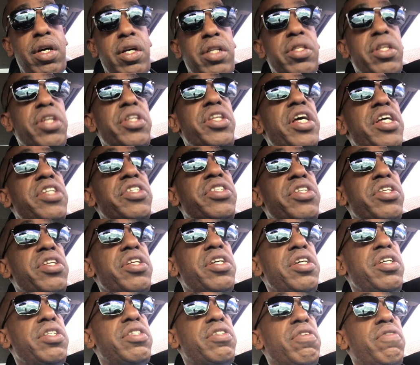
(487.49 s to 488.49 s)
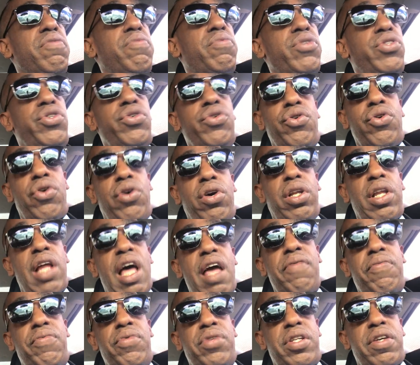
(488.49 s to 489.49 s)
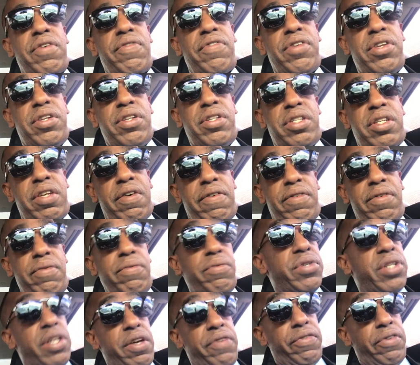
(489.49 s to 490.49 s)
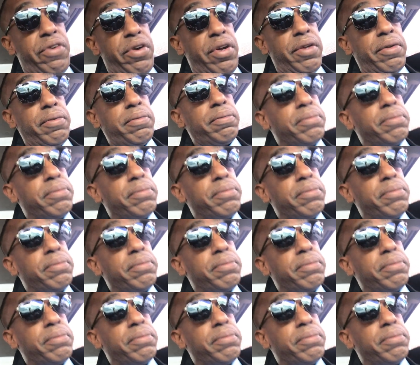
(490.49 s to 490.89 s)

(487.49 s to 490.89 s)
The densities of what you call life were different.